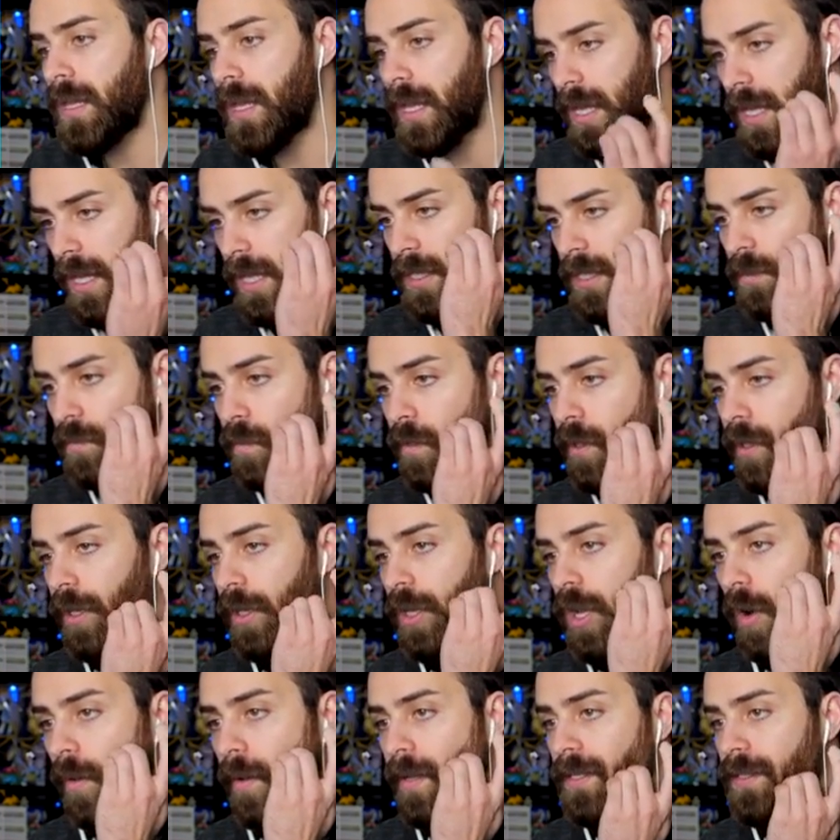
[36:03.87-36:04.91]
is we're
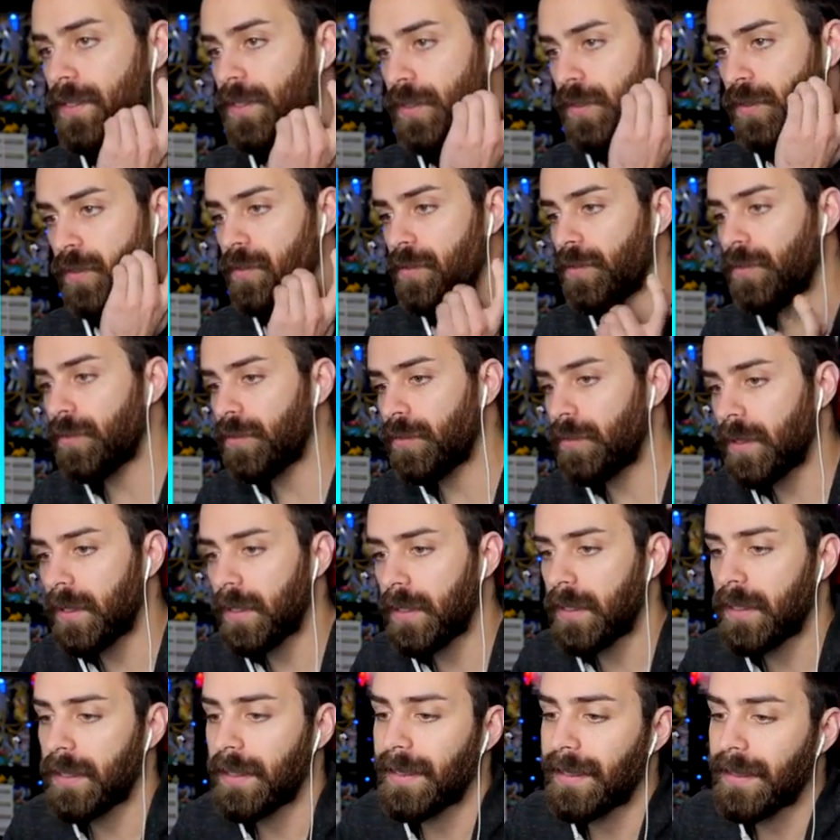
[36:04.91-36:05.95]
going to
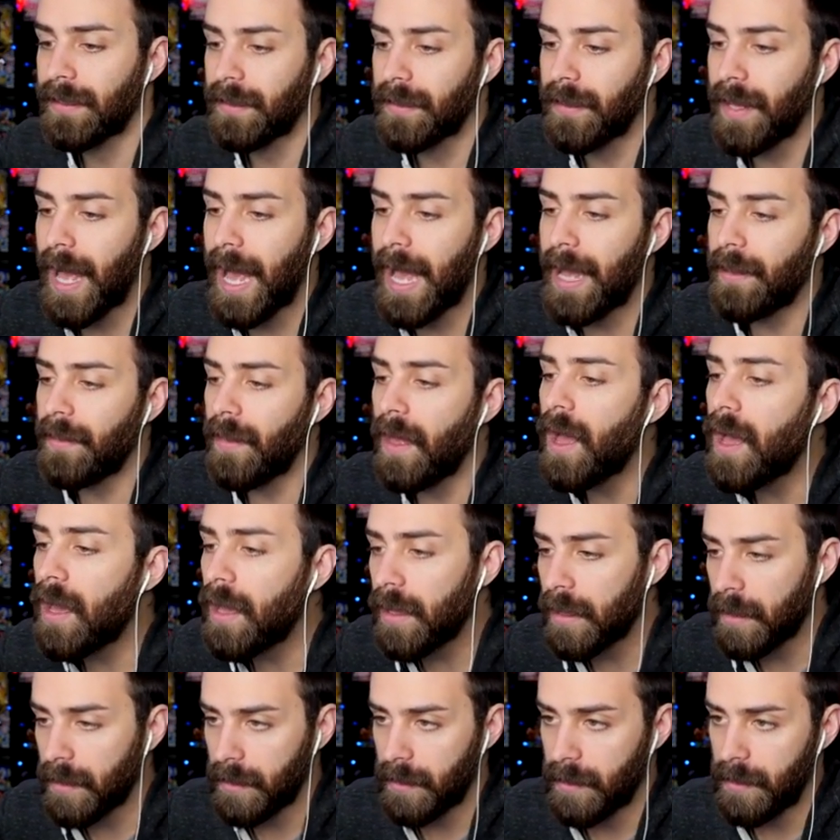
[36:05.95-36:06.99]
Lyla
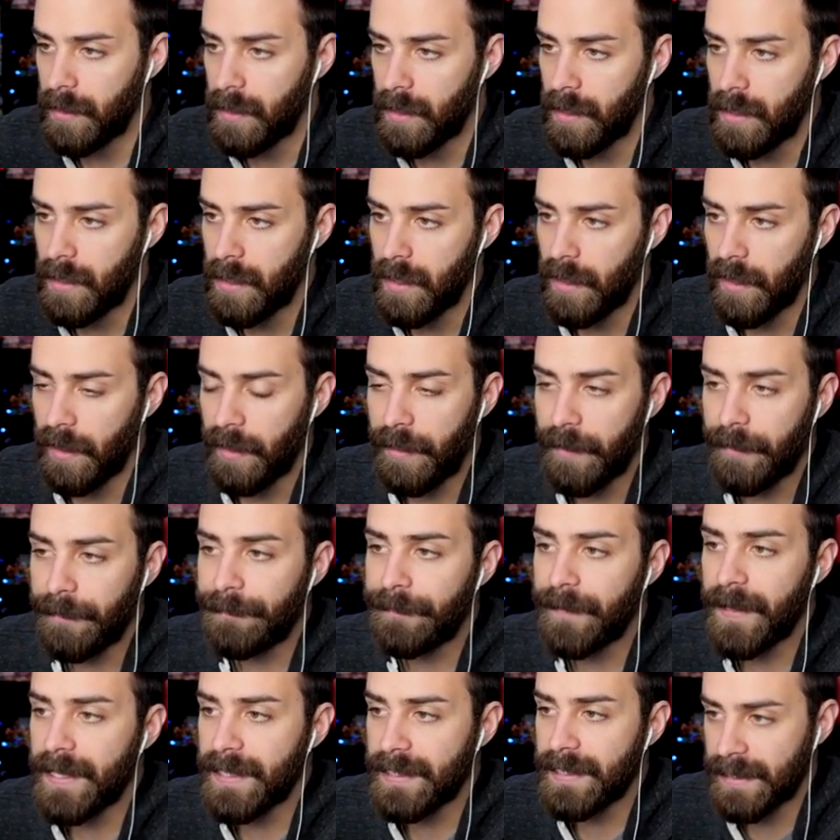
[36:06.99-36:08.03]
the
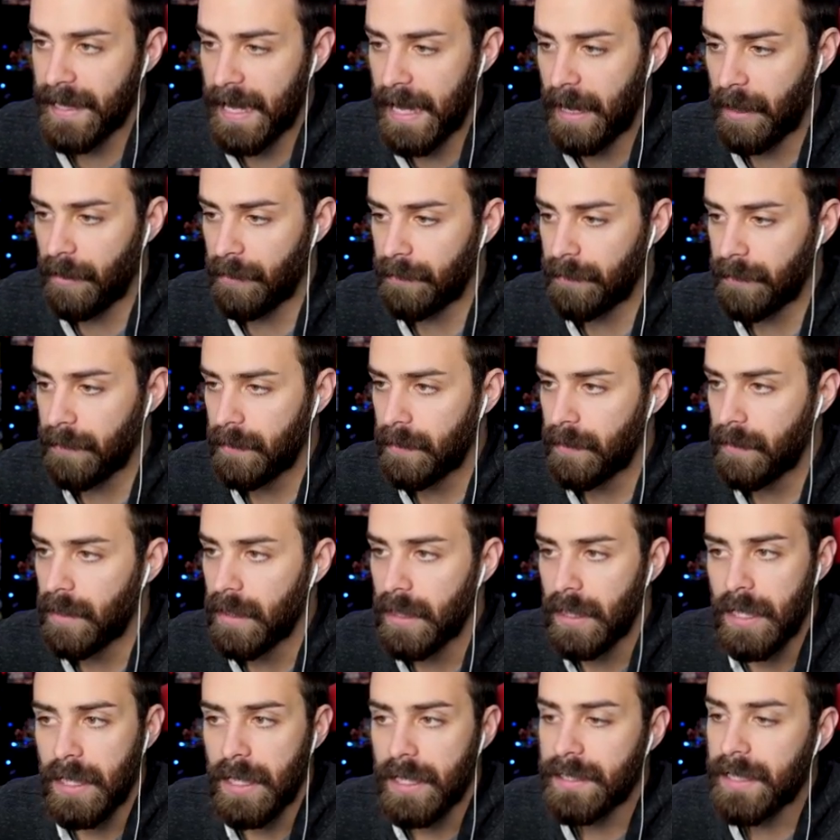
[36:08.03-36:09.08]
face down
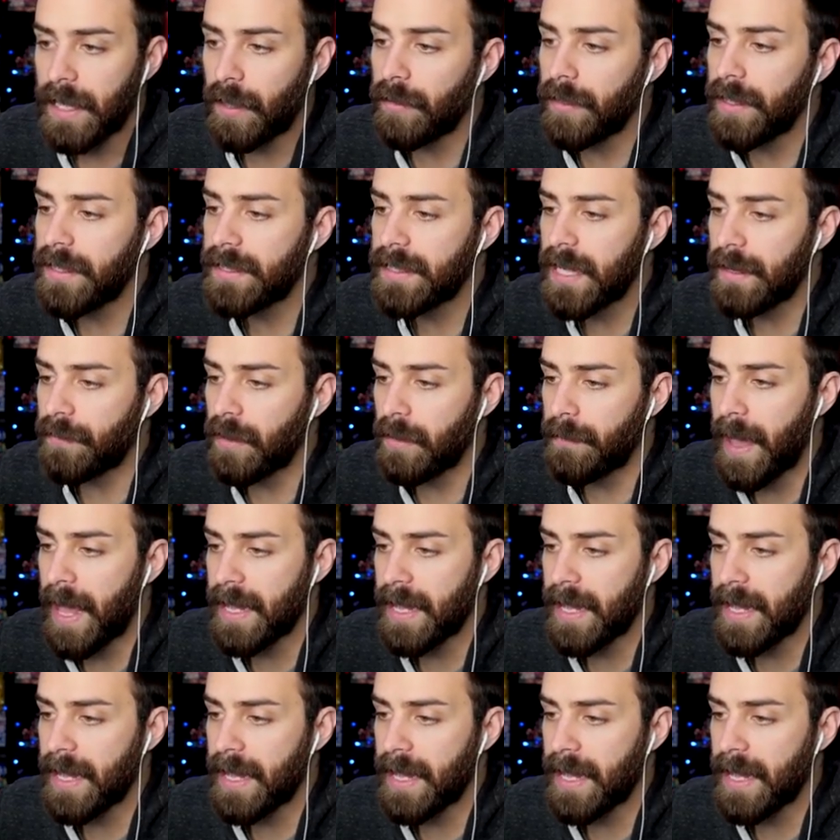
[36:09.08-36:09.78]
because I don't need to get rid of